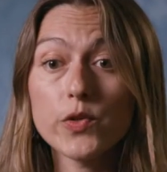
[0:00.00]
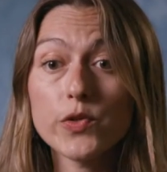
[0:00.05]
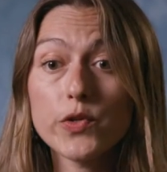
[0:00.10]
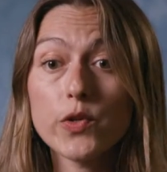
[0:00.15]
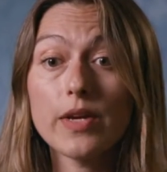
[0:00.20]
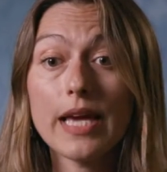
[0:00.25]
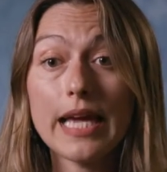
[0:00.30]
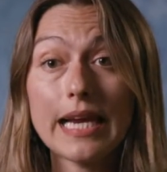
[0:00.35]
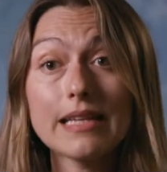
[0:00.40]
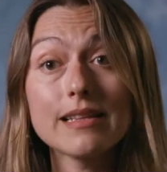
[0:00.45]

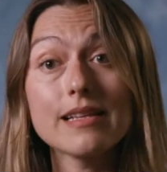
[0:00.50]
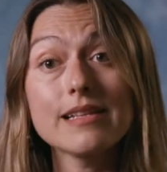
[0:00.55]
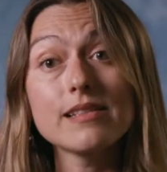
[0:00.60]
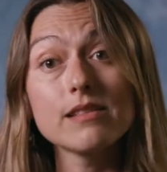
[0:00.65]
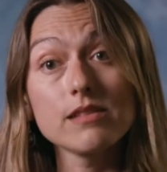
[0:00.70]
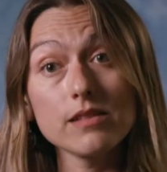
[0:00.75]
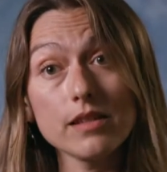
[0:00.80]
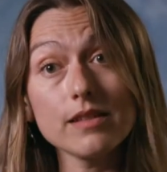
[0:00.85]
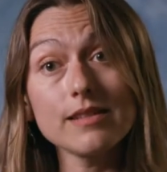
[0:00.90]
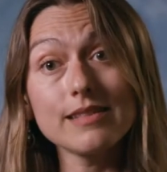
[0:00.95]
also getting
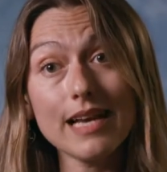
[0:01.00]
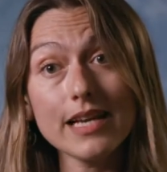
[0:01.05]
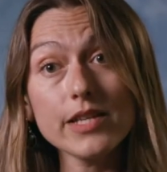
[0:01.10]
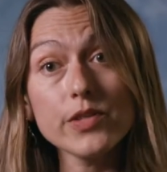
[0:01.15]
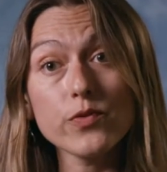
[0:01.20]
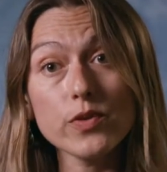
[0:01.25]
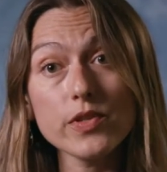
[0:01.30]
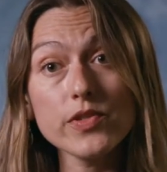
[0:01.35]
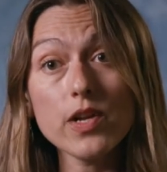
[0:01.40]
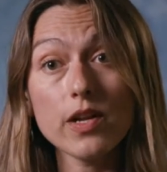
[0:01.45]
the
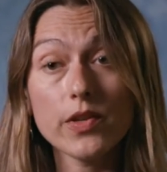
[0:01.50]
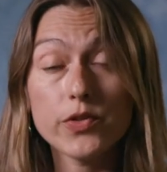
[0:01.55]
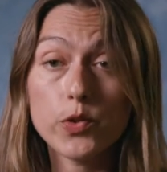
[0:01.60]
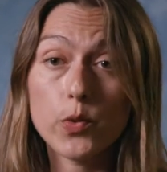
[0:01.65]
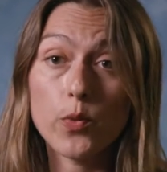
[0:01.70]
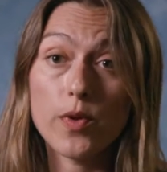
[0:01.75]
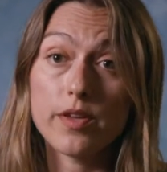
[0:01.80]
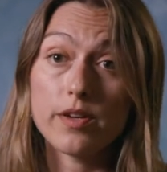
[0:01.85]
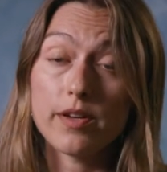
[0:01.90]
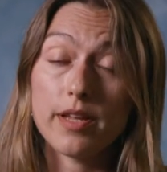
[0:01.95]
test results, so
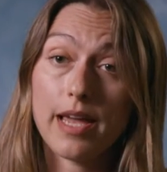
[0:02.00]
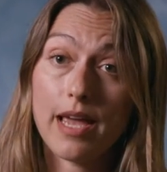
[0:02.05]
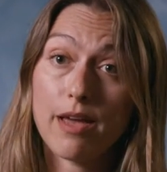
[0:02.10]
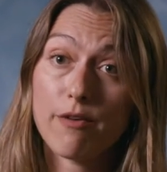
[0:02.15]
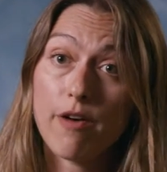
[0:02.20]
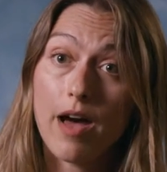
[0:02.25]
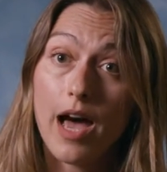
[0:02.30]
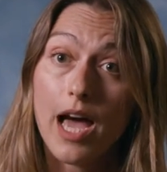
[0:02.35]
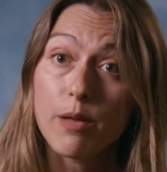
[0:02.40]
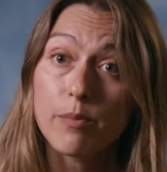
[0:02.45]
whether they
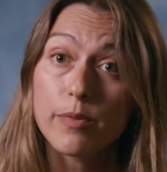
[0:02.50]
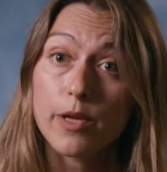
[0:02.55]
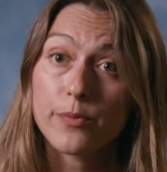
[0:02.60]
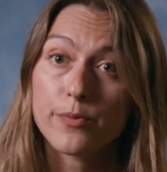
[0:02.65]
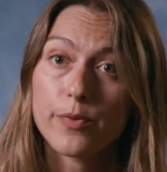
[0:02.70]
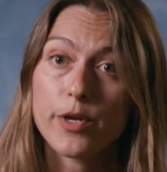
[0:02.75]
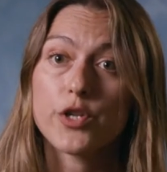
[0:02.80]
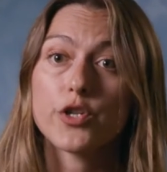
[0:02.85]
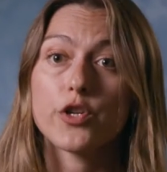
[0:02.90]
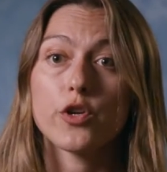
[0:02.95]
have high blood
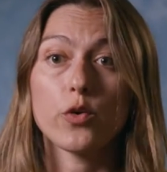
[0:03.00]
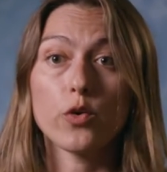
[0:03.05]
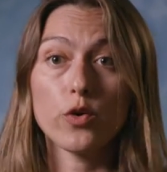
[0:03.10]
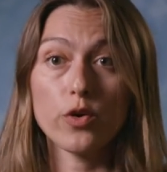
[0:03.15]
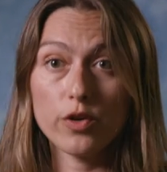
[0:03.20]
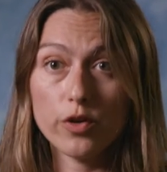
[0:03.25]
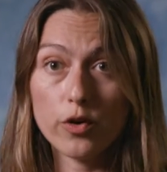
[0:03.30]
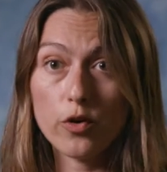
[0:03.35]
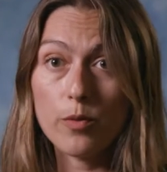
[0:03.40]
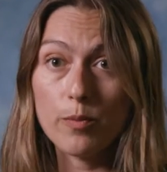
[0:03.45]
pressure
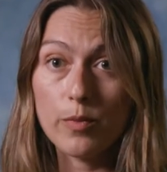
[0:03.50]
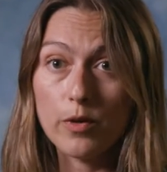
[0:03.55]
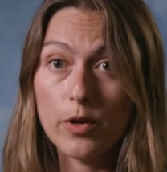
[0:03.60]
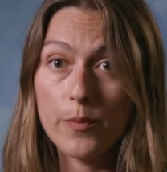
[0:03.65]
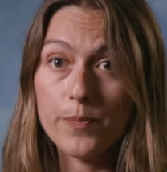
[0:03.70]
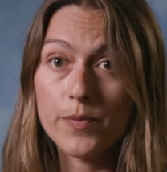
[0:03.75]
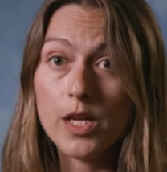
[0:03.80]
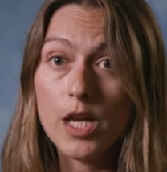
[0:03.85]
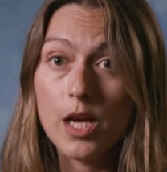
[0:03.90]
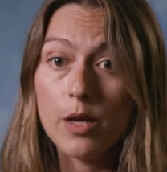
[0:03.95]
or
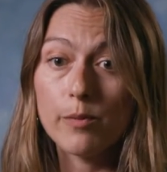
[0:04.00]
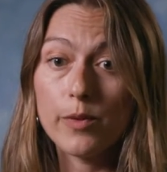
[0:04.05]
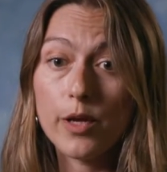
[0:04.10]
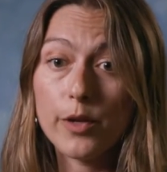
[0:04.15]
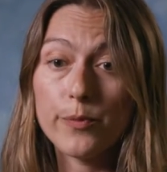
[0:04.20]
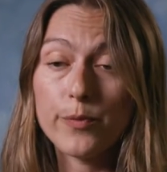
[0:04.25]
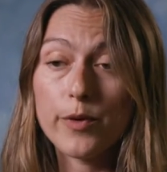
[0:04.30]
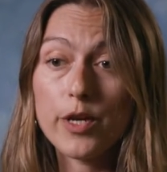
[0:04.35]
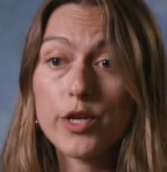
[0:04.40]
normal blood